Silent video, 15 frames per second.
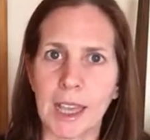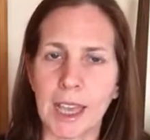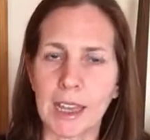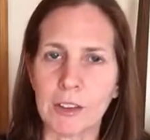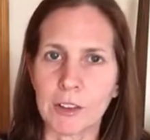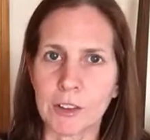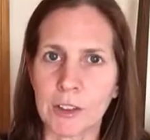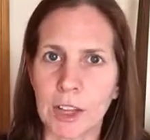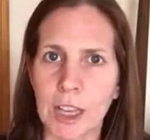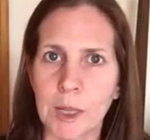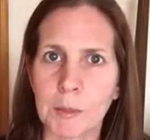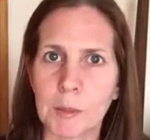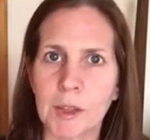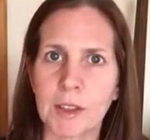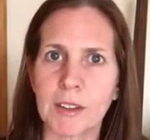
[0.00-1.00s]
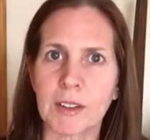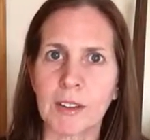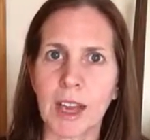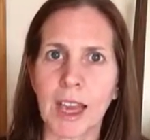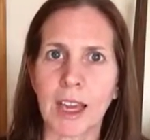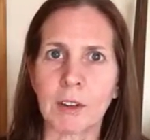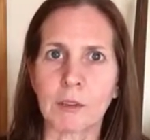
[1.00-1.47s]
entertainment
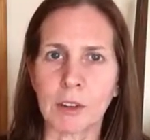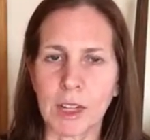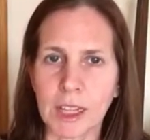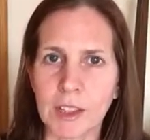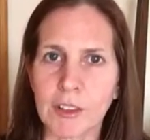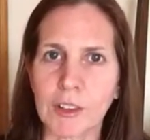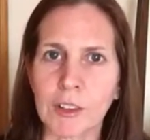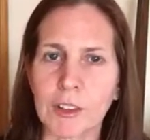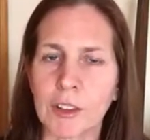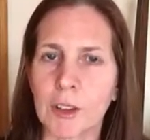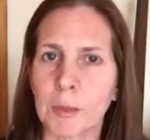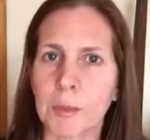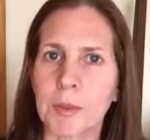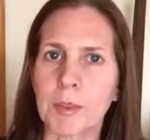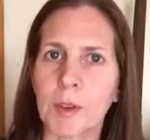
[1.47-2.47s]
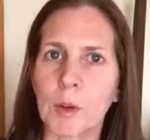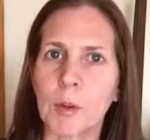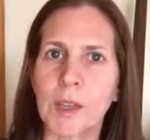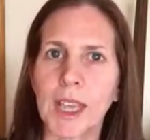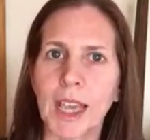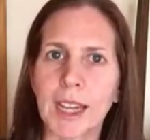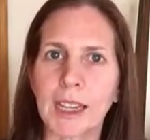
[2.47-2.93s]
and relationships.
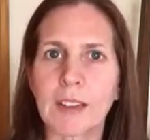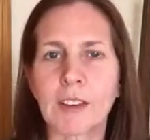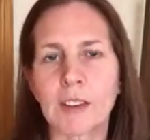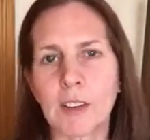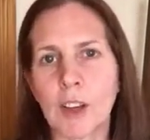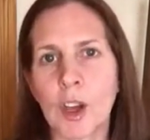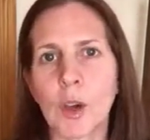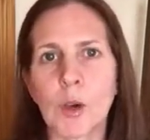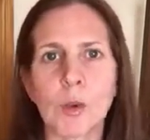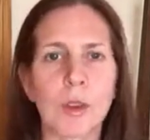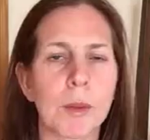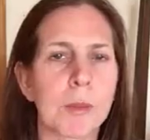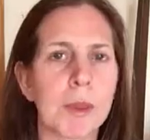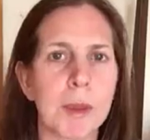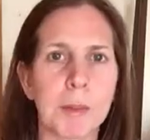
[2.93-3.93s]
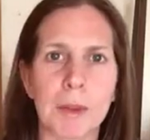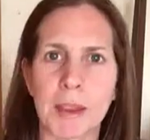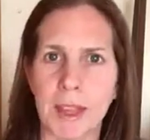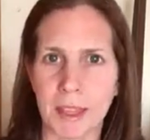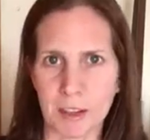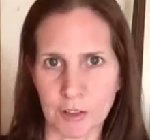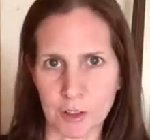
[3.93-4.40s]
So getting to know the
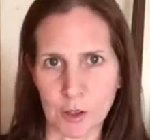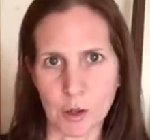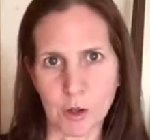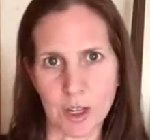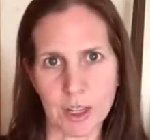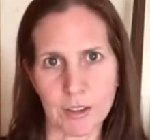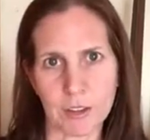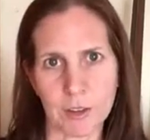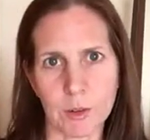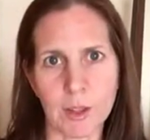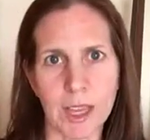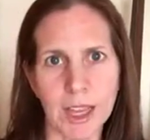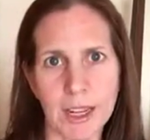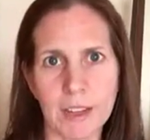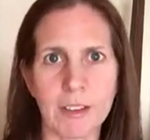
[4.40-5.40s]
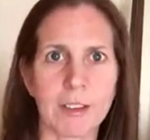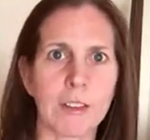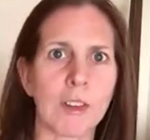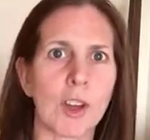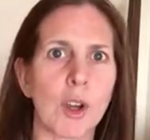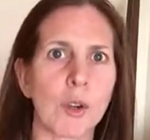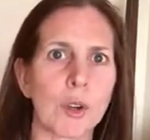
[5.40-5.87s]
people that you're talking to, getting to
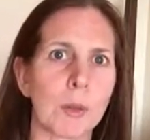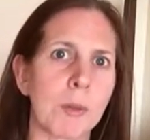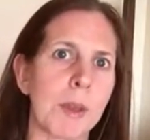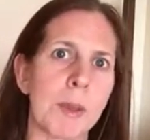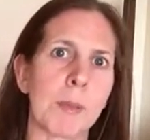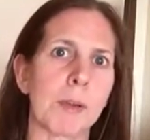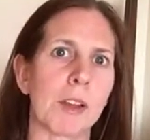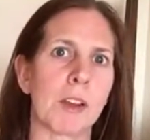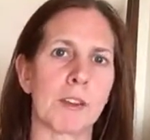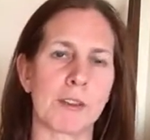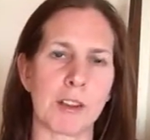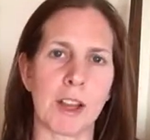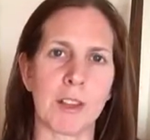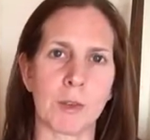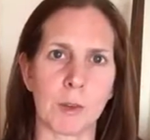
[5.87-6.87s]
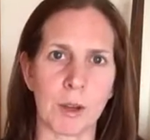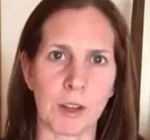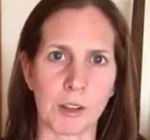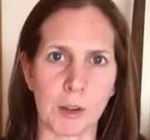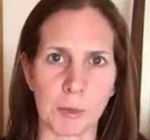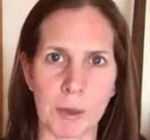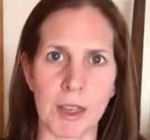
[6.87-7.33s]
know the people you're friends with
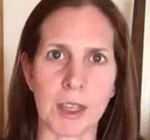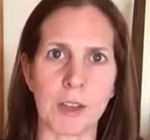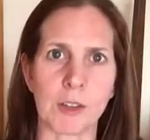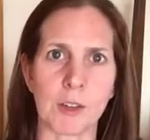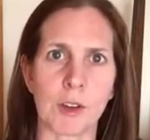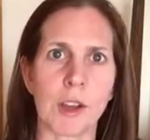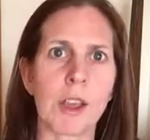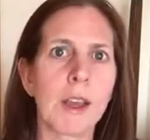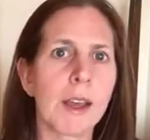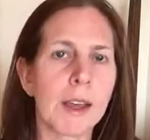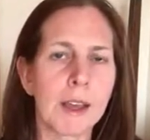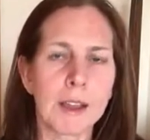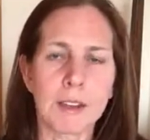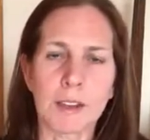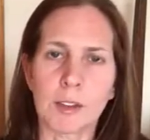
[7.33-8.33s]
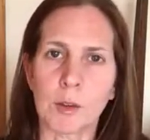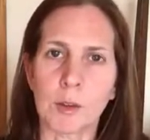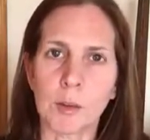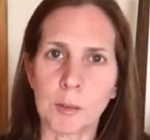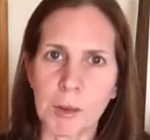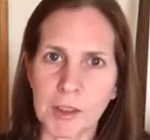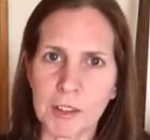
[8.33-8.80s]
on your page. So
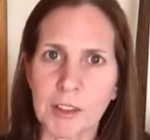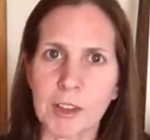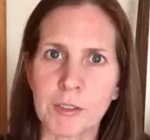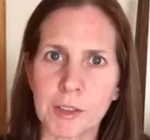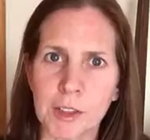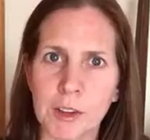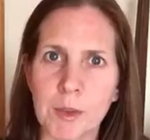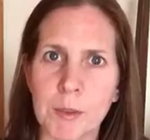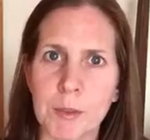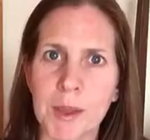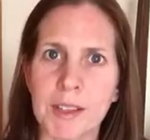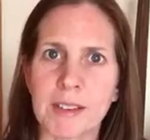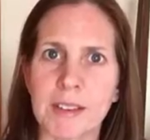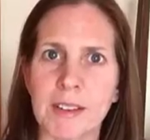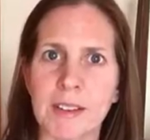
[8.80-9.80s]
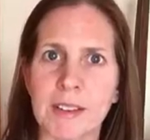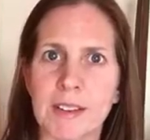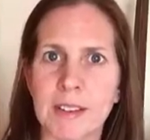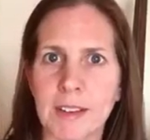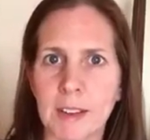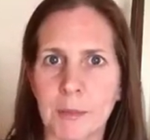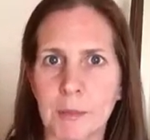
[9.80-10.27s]
especially if you're in
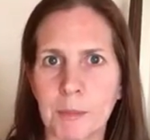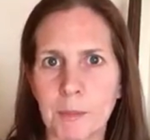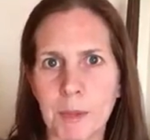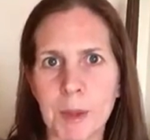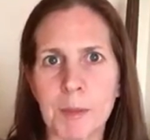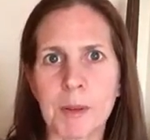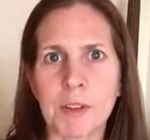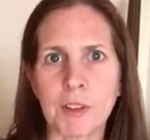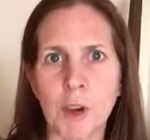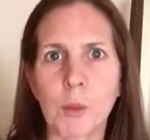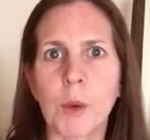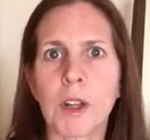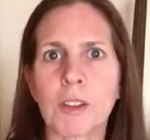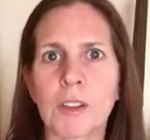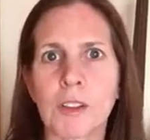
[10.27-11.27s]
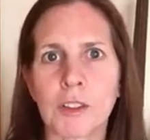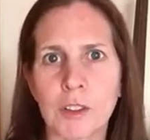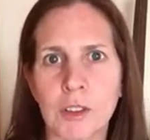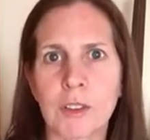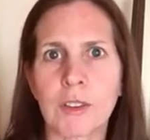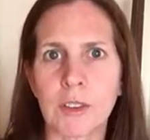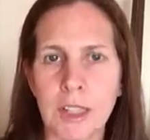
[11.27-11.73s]
business, people don't want to
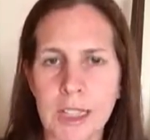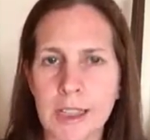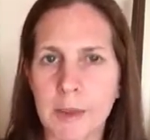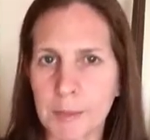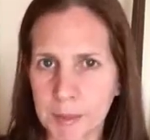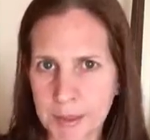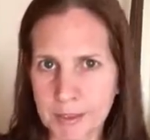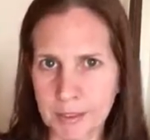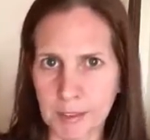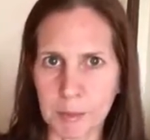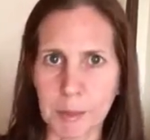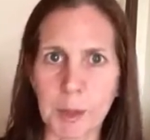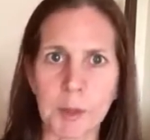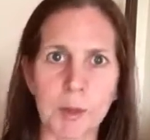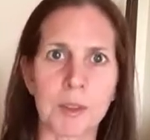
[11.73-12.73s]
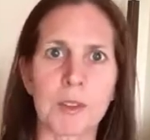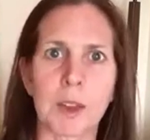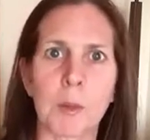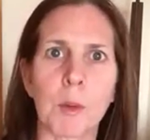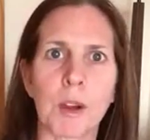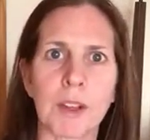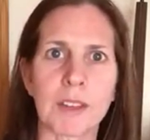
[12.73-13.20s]
just see the business posts.
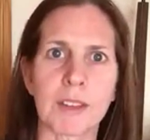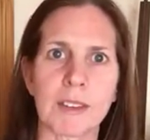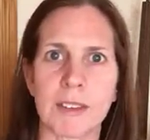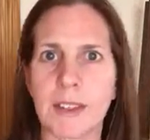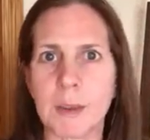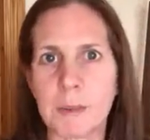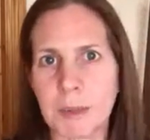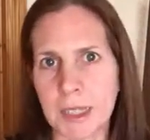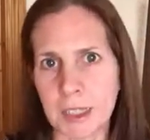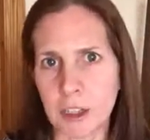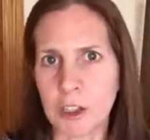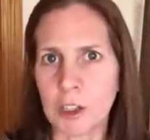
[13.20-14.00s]
They want to see a bit of